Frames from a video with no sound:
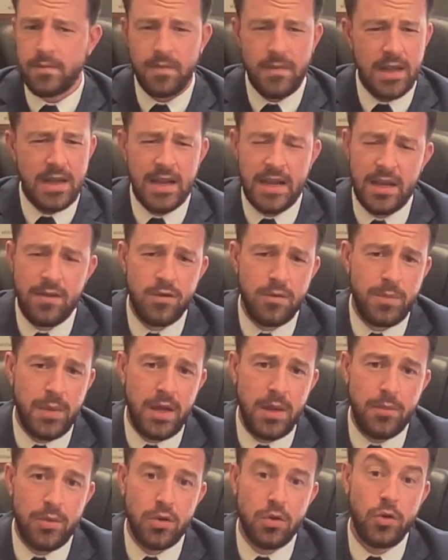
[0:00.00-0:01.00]
and even
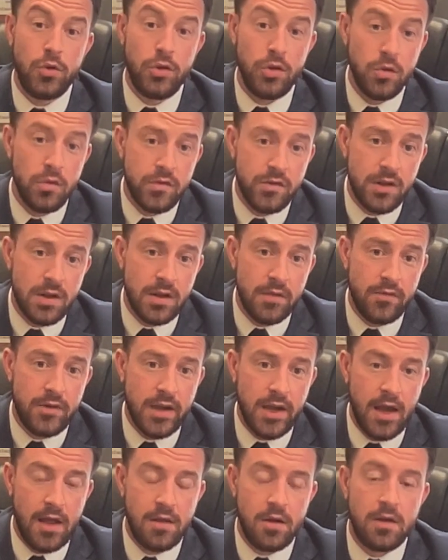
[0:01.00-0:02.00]
people who used to live
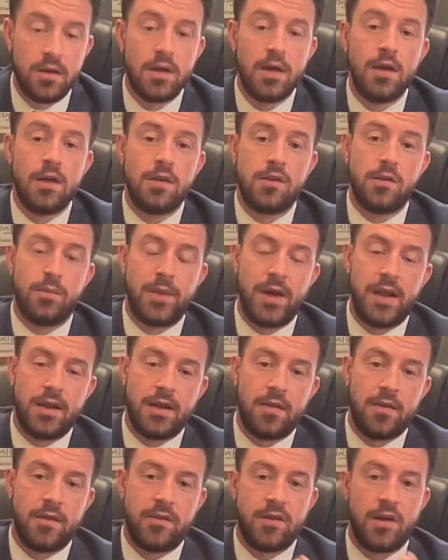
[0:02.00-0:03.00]
together, depending on
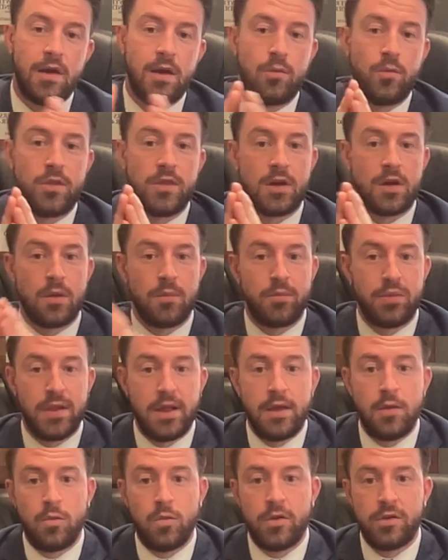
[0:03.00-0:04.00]
the time when the
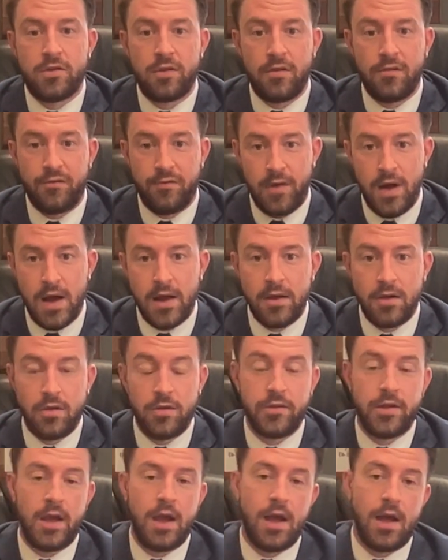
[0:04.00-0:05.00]
complaint was filed
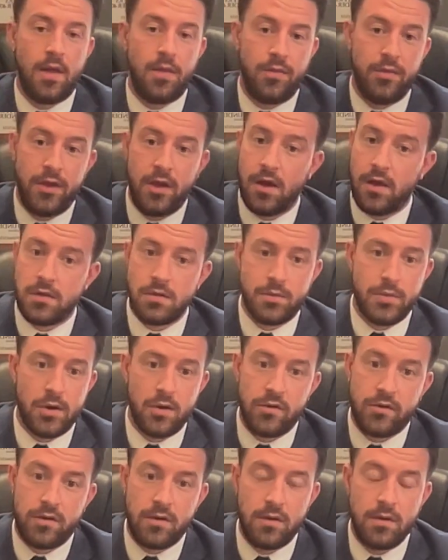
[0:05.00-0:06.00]
and the other
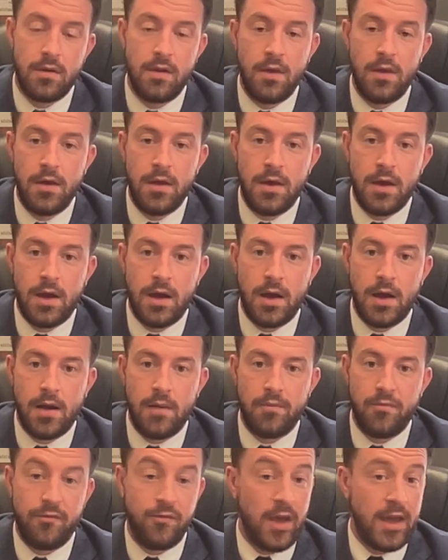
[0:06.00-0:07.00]
person
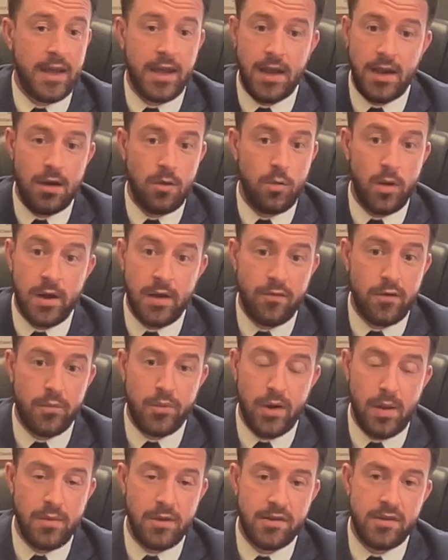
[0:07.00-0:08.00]
vacated whatever
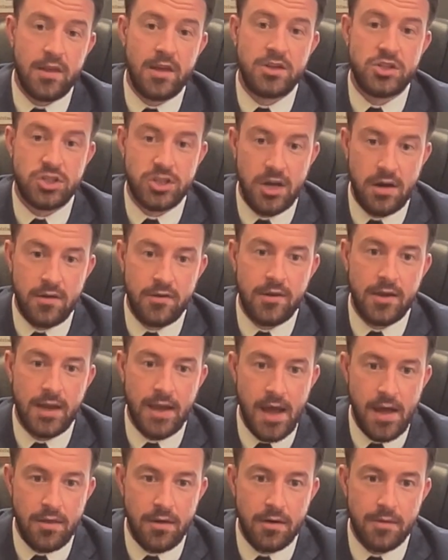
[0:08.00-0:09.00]
premise they shared
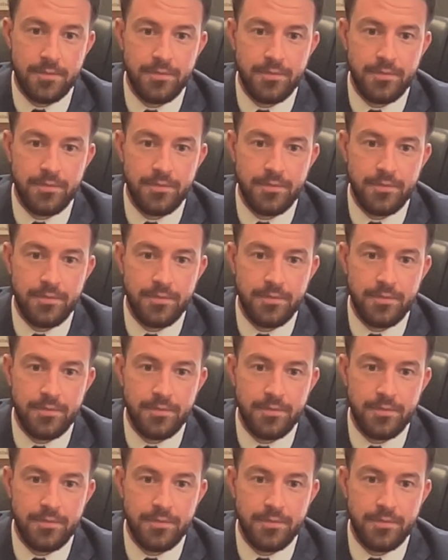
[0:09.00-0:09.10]
together.